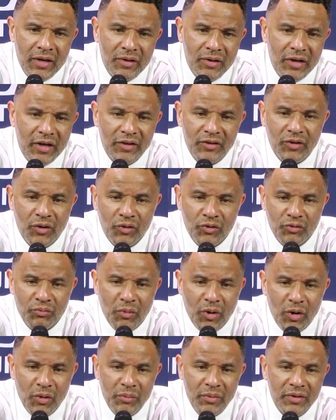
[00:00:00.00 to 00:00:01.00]
in those
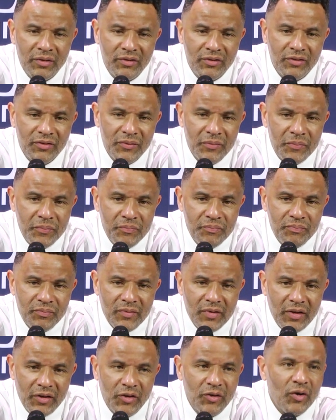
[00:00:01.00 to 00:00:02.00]
moments,
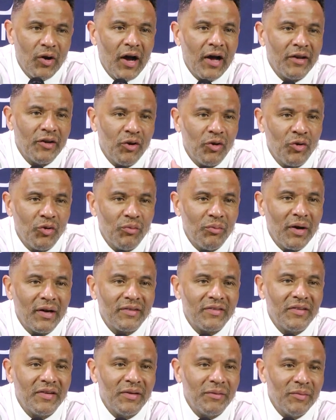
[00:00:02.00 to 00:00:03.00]
you know, I know who my
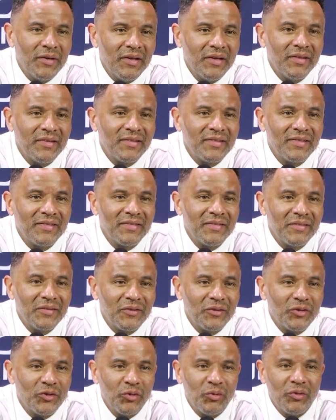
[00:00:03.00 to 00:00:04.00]
team is
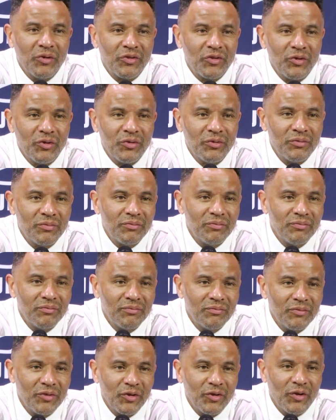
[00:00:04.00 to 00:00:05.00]
through and through.
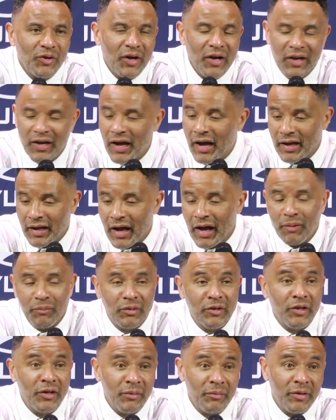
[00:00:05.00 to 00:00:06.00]
You know,
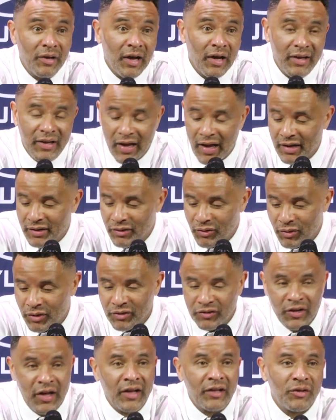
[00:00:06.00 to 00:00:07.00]
I know
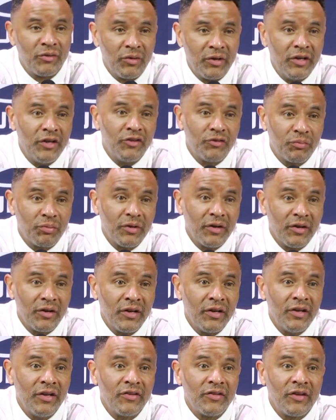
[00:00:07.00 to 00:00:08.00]
exactly what each player
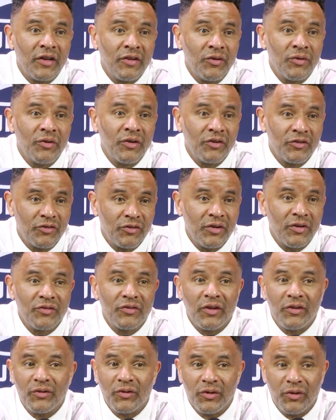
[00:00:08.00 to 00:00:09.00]
is. I know their
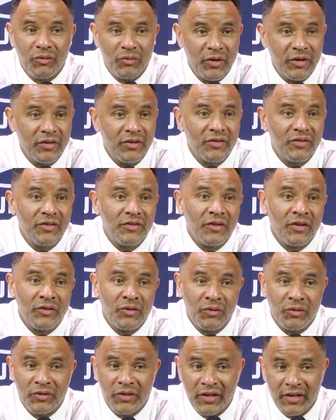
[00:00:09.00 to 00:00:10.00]
strengths. I know their weaknesses. I
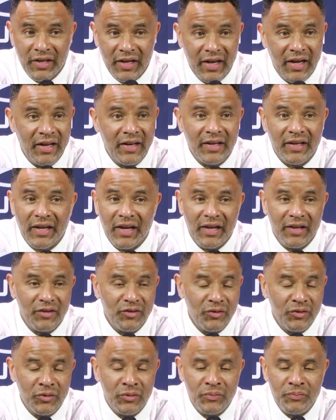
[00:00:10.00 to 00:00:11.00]
know what they can and
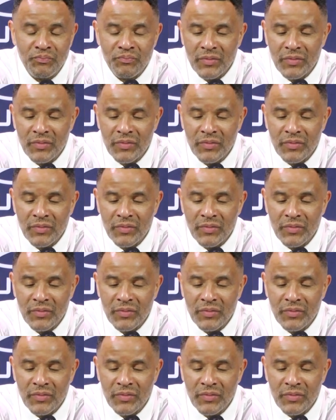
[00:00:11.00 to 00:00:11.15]
can't do.